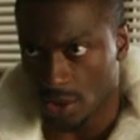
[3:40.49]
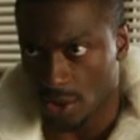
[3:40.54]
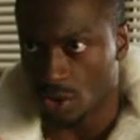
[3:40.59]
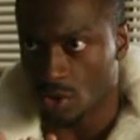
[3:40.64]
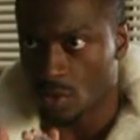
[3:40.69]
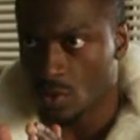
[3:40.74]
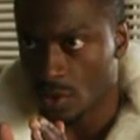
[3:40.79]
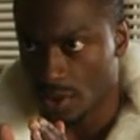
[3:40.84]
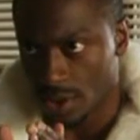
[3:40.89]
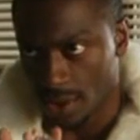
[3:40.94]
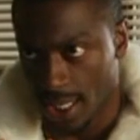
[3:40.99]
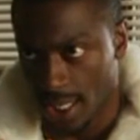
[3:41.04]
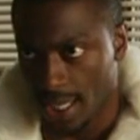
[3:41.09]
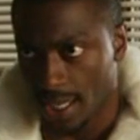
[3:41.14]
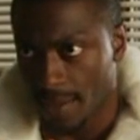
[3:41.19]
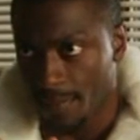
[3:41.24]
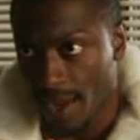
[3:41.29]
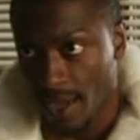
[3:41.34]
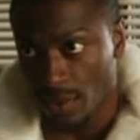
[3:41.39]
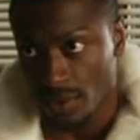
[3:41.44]
that you was
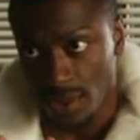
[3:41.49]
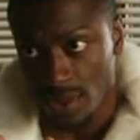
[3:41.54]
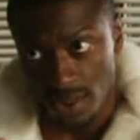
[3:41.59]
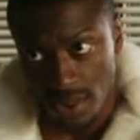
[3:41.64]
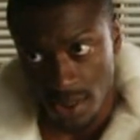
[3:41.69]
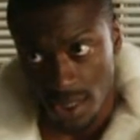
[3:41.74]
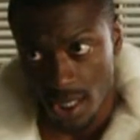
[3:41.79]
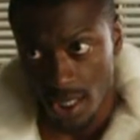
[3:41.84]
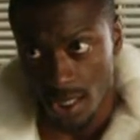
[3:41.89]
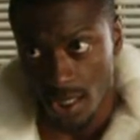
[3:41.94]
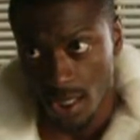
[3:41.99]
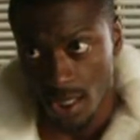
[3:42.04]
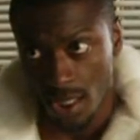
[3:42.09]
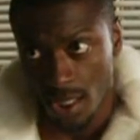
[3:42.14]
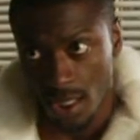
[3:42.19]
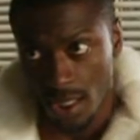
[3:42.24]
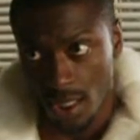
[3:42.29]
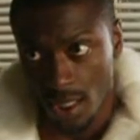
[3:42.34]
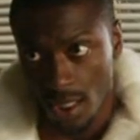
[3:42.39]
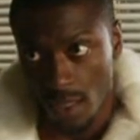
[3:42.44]
not about to say
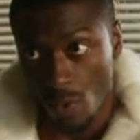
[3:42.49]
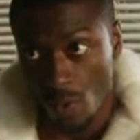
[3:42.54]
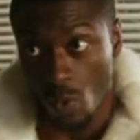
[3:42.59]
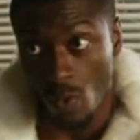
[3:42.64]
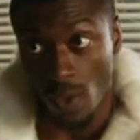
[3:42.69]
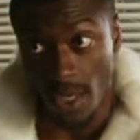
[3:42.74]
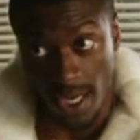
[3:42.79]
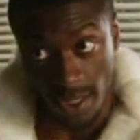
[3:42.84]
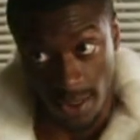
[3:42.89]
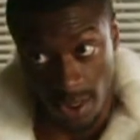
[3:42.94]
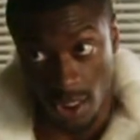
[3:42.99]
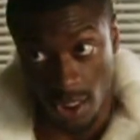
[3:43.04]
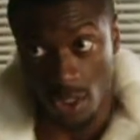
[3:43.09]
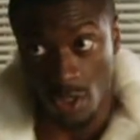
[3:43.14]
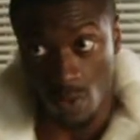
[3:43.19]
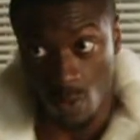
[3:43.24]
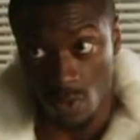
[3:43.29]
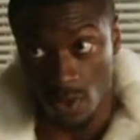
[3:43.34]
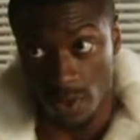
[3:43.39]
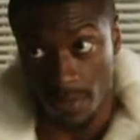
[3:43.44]
what I
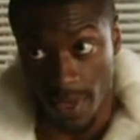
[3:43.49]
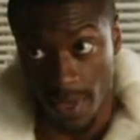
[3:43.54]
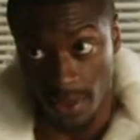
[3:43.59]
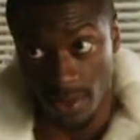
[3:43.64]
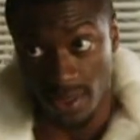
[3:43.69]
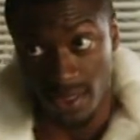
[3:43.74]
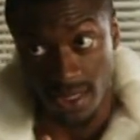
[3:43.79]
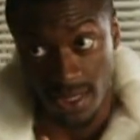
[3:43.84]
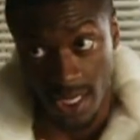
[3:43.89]
think you was about to